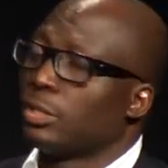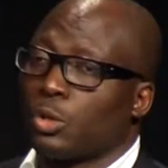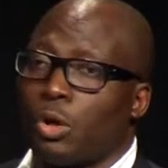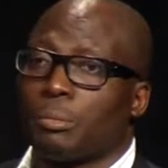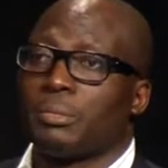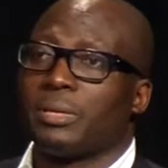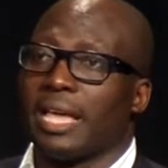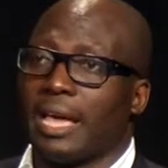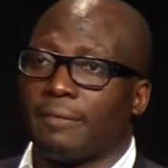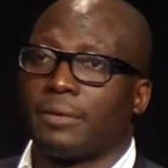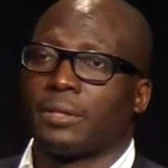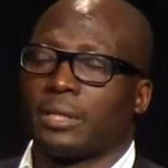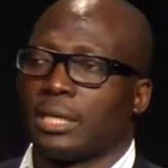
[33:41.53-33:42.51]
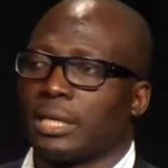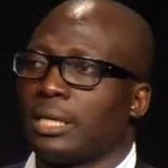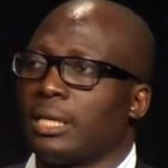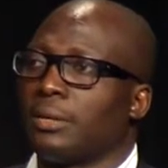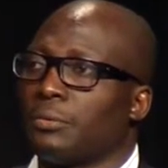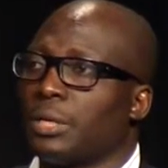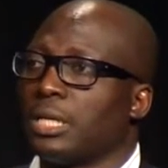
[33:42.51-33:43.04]
he taught me everything.
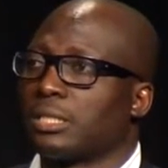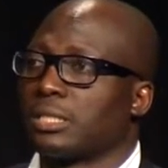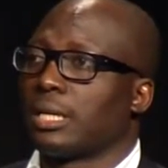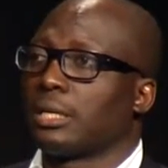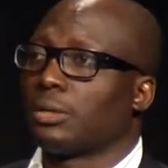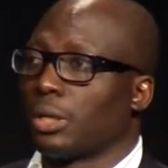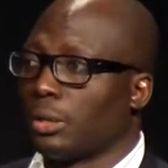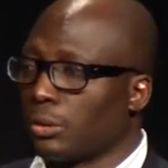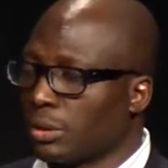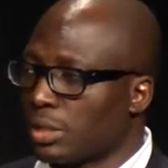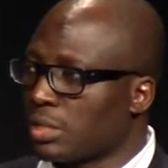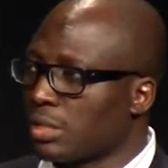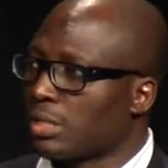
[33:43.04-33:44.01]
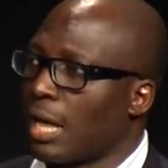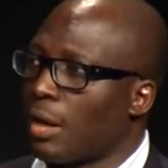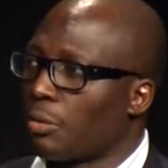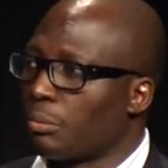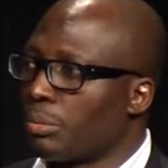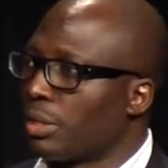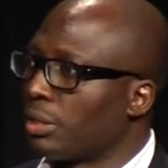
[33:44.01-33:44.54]
He really said, okay, look, this is how
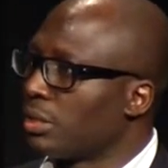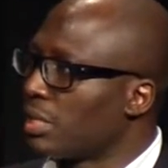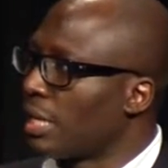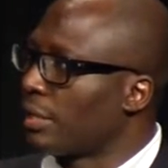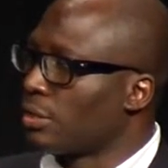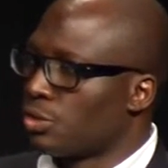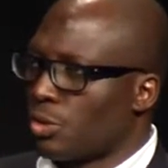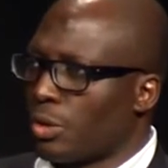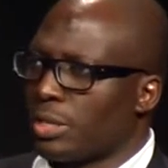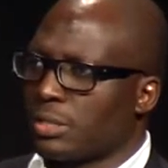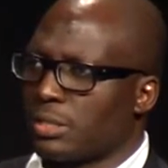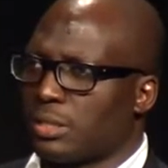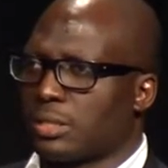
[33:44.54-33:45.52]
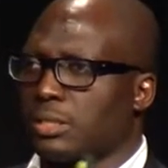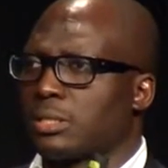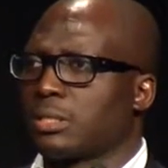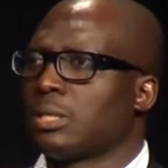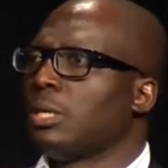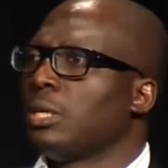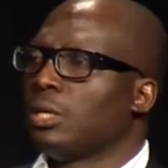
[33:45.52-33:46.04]
we build, these are the joints, this
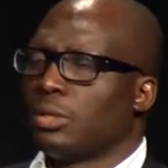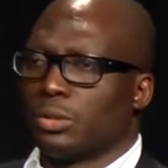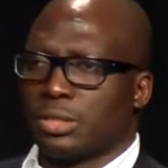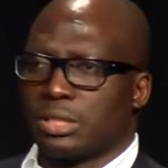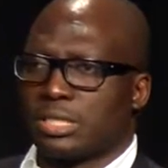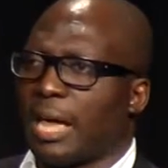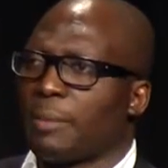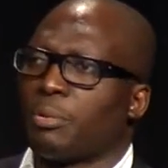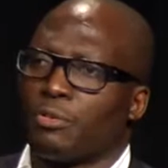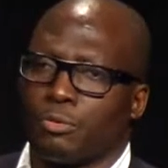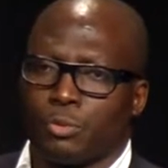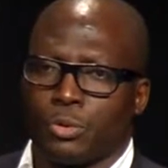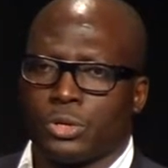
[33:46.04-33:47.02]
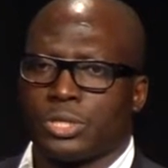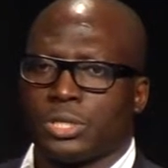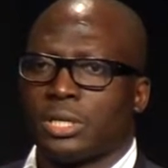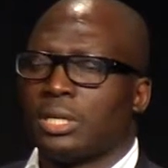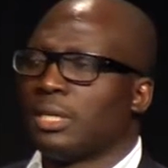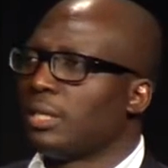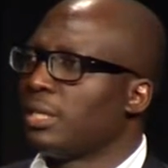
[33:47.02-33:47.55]
is, you know, the type of wood,
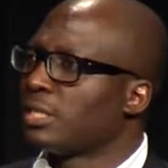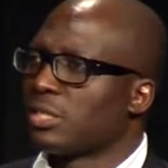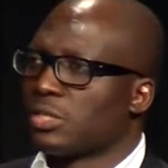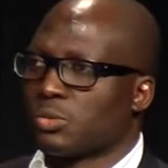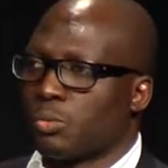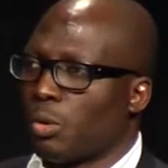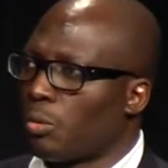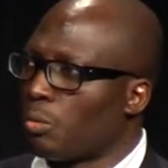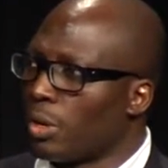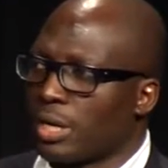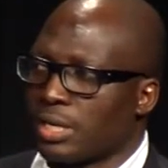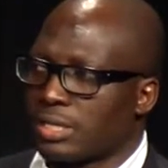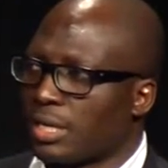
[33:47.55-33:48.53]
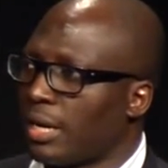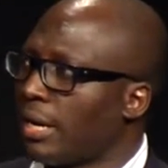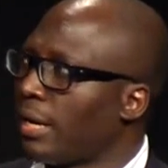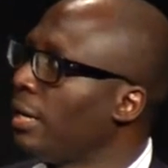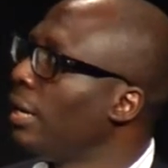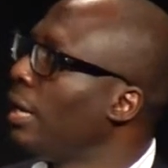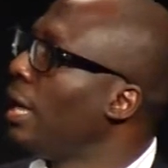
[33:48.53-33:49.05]
this is what works
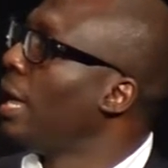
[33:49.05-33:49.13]
here.